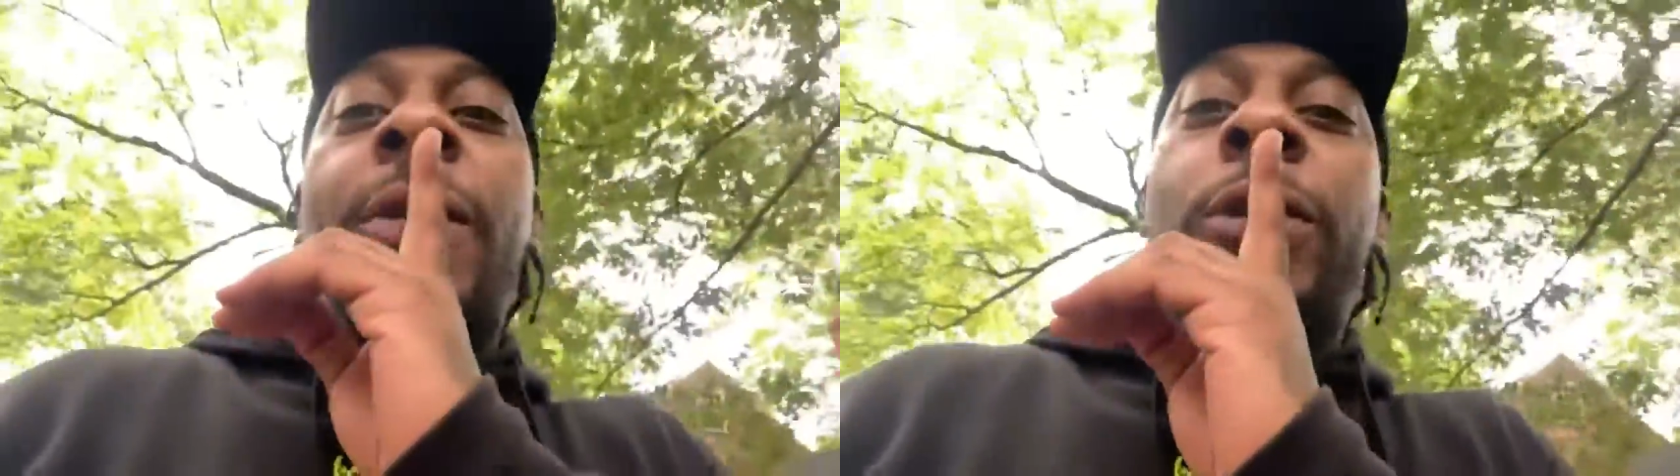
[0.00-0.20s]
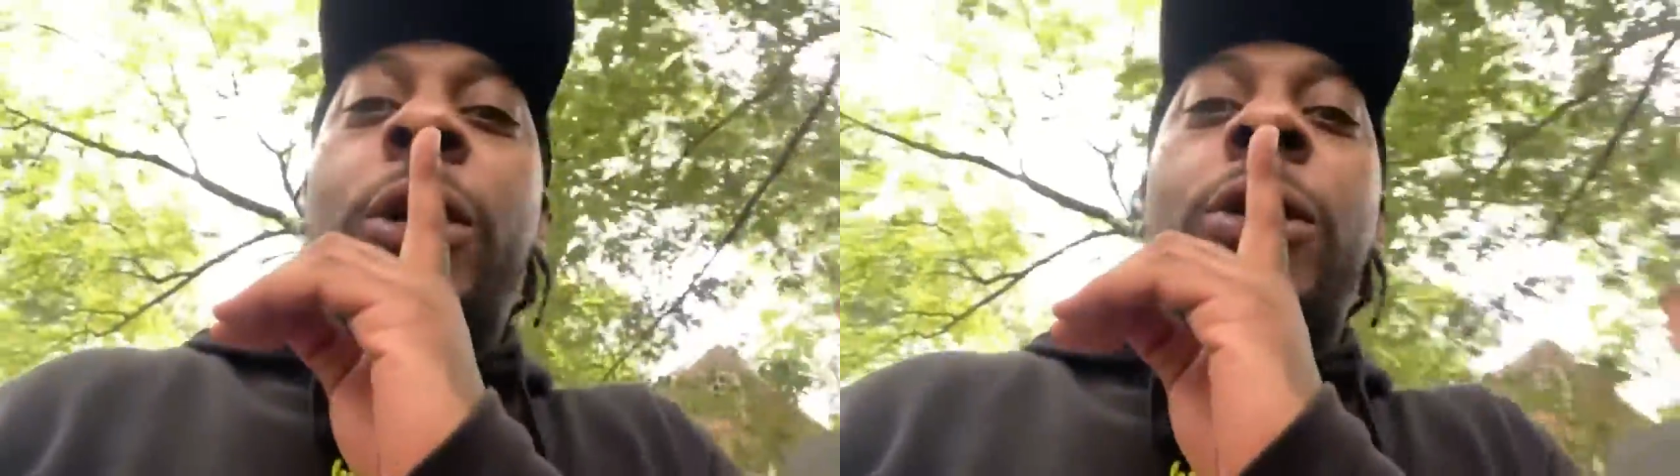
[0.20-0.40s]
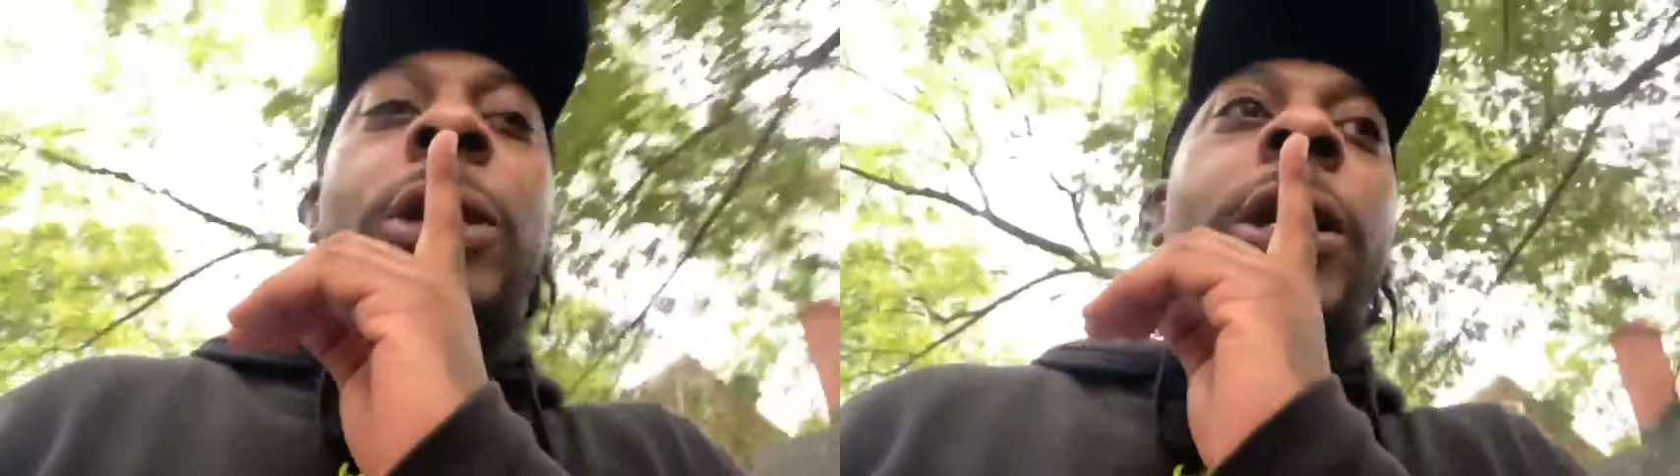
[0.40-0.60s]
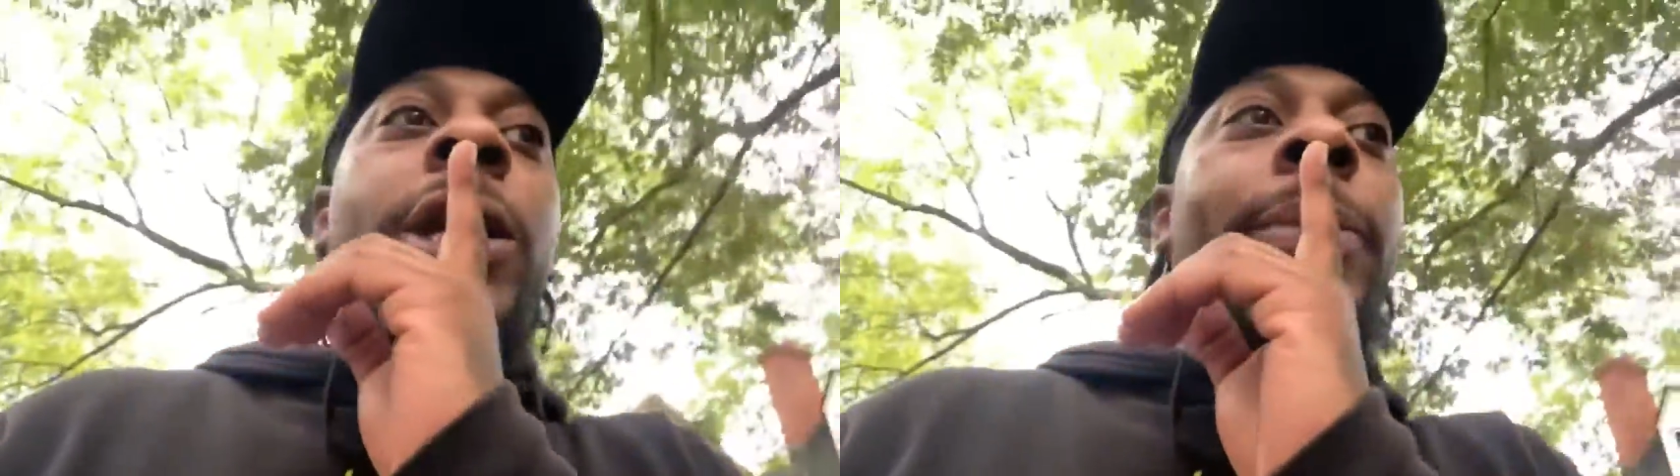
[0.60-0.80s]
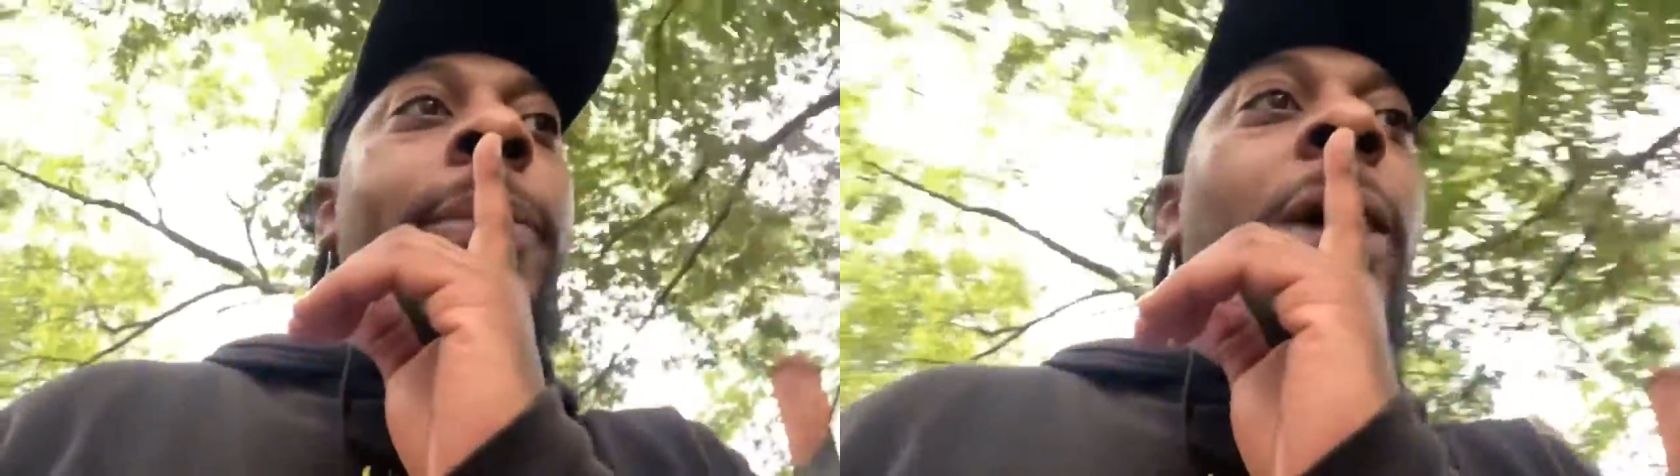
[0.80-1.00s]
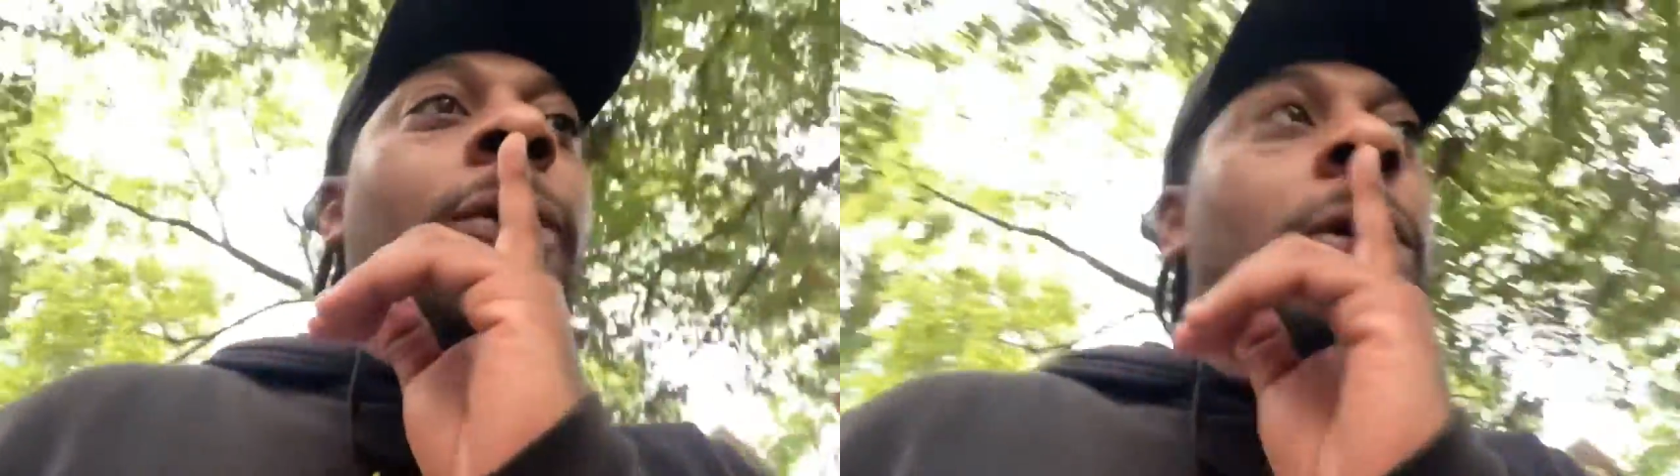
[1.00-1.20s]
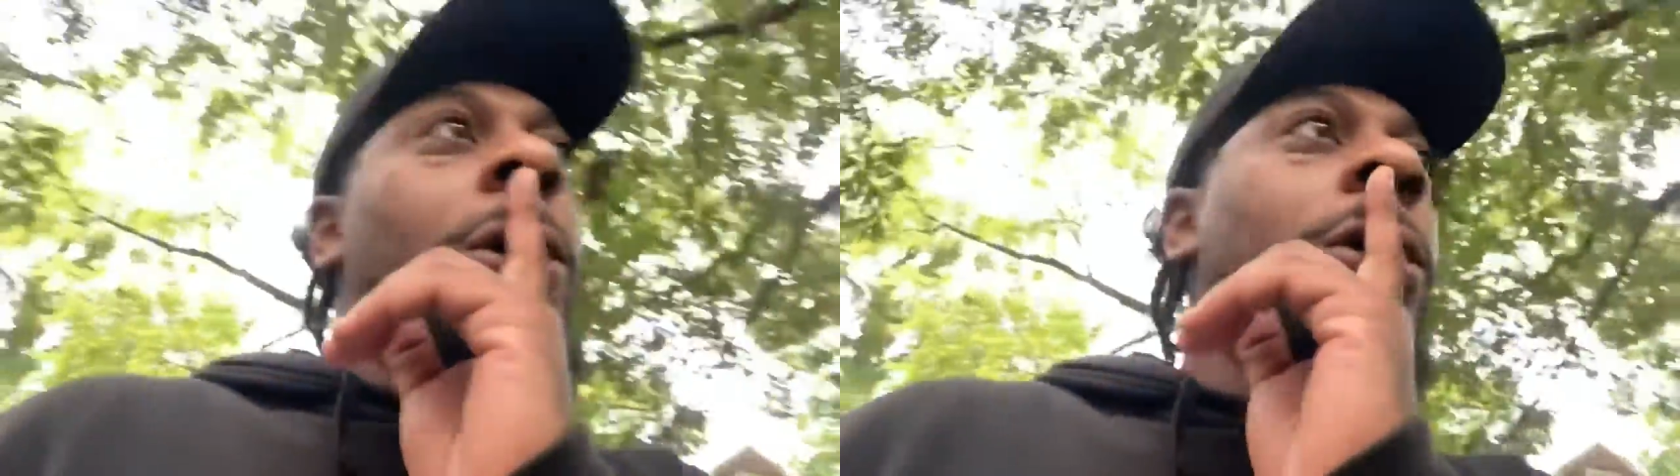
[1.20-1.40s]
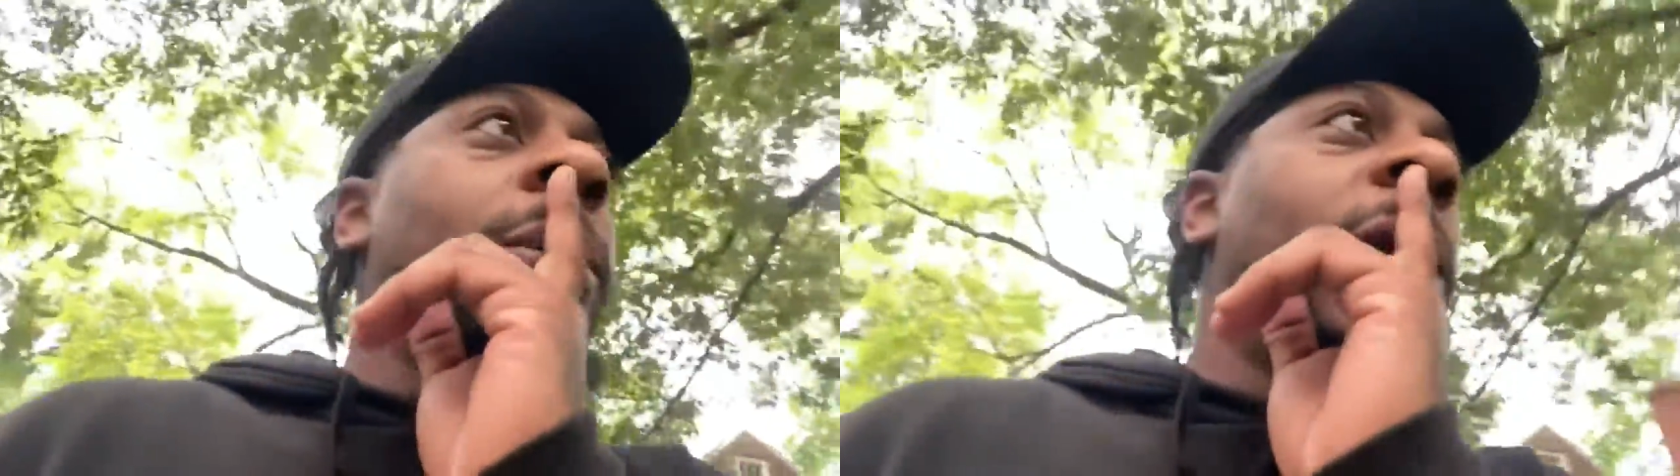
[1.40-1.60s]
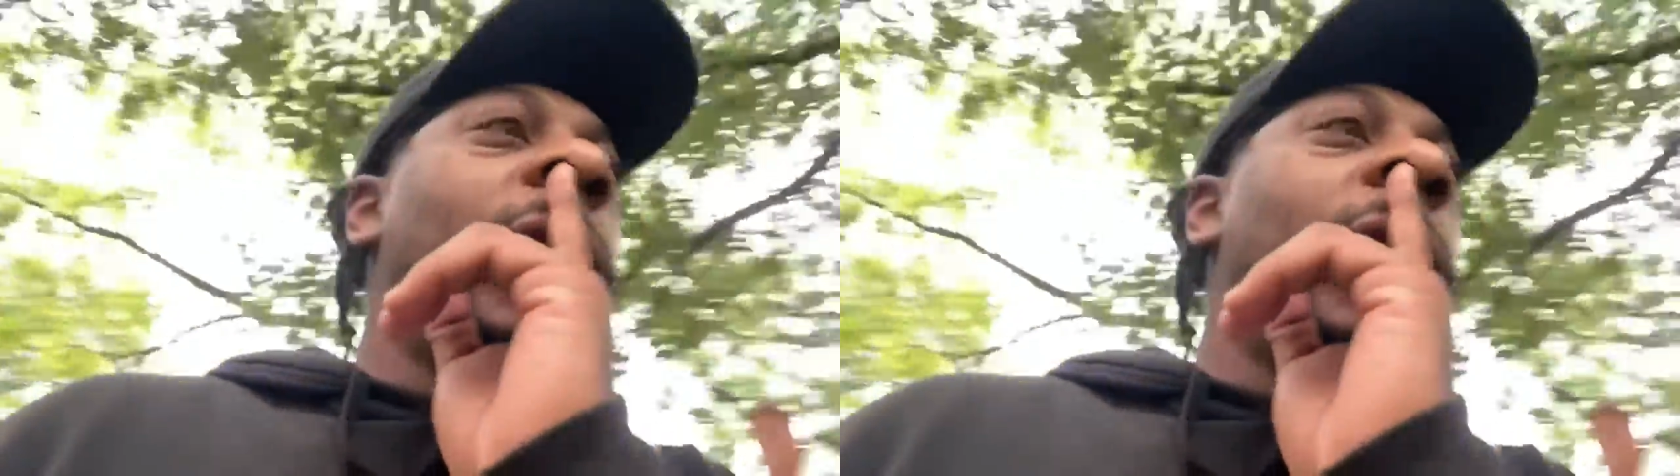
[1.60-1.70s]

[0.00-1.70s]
mouth closed, Gunna. Keep your mouth closed, man.